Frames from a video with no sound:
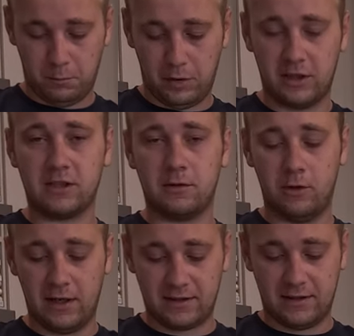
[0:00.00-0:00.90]
But it just,
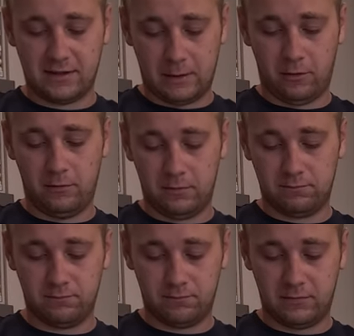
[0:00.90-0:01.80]
you guys can see, I mean,
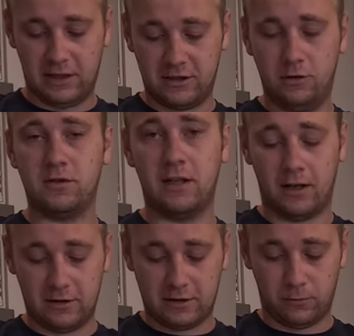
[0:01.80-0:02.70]
it takes two
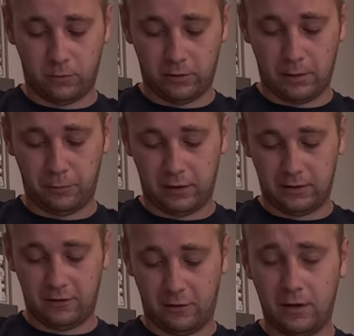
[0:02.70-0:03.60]
seconds to roll it up like
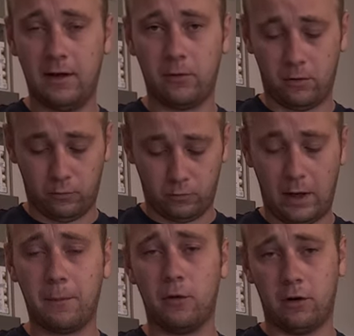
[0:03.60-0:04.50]
this. You can even
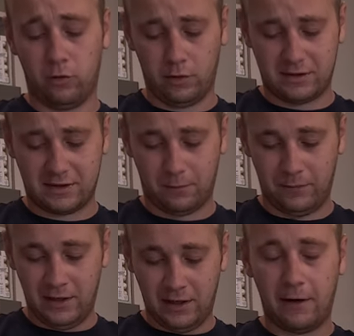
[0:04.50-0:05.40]
wrap it around your wrist. I
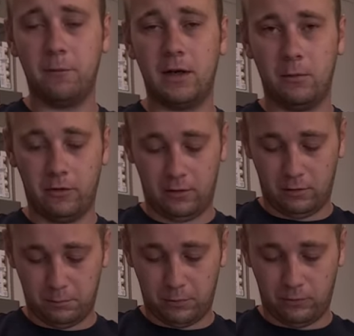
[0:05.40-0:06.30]
haven't been able
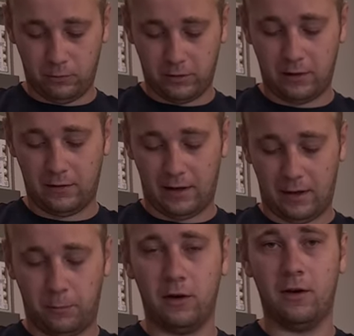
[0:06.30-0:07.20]
to be real good at
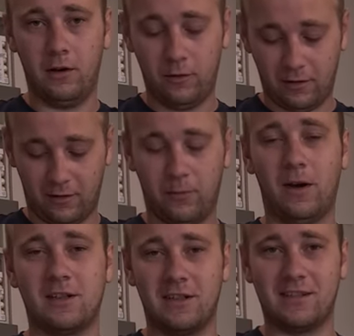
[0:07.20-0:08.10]
that, but you can use it as a
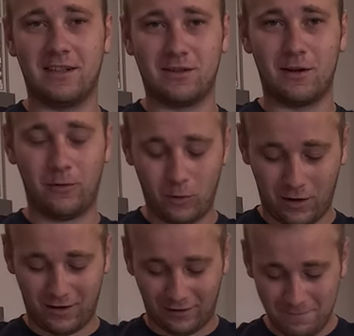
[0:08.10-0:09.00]
fashion accessory if you
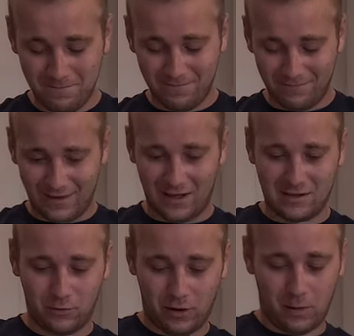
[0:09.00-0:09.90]
want
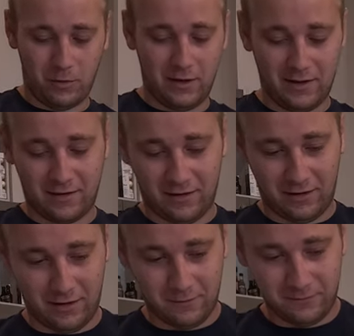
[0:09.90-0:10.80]
as well. But you guys can
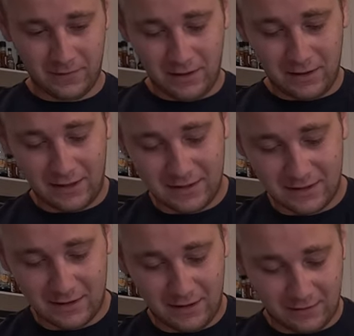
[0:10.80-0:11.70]
see, nice
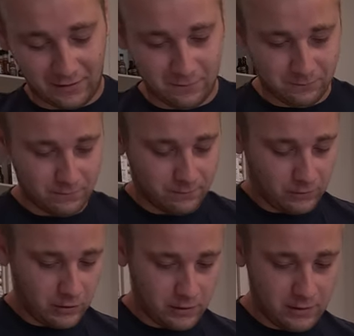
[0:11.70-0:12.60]
and neat,
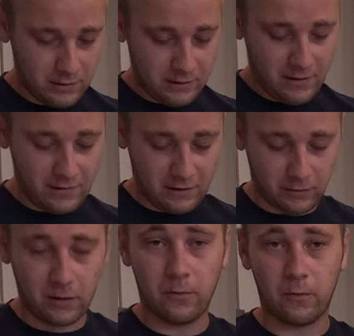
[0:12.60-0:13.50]
very easy,
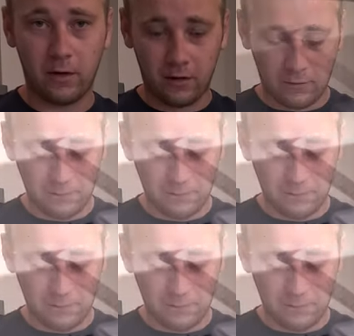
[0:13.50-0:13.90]
clutter-free,